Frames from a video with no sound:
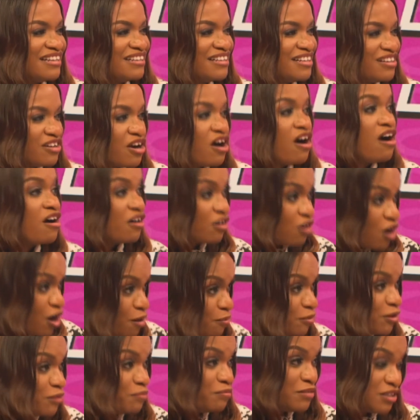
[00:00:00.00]
there are
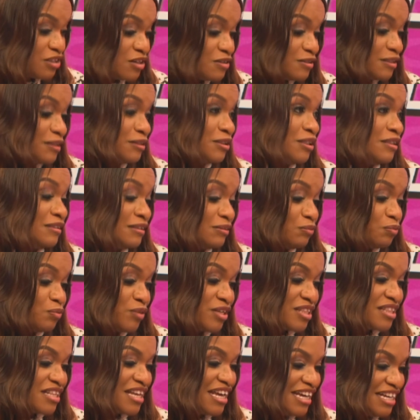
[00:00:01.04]
common misconceptions
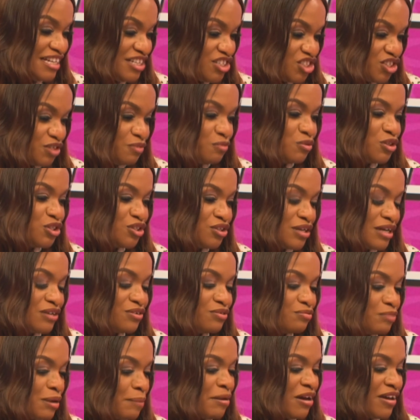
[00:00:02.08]
with aging, which
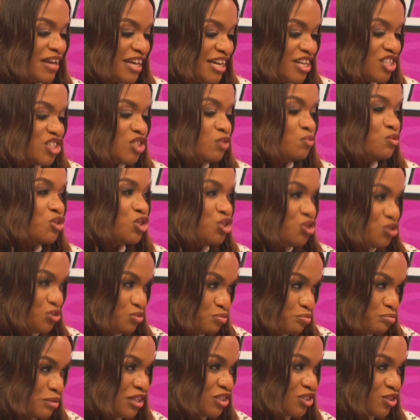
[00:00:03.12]
you
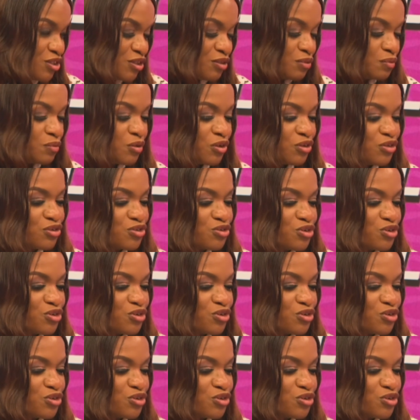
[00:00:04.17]
mentioned one or two